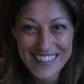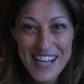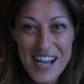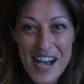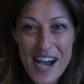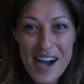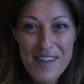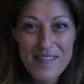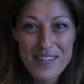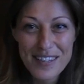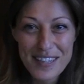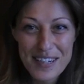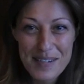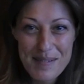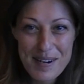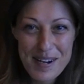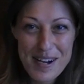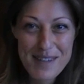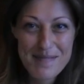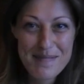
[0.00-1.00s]
I feel like I'm
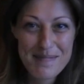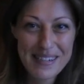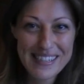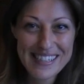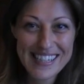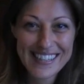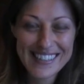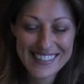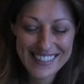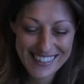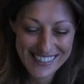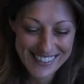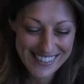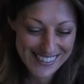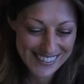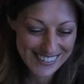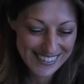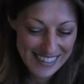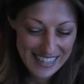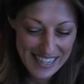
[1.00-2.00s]
at home in my dad's
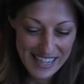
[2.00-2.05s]
kitchen.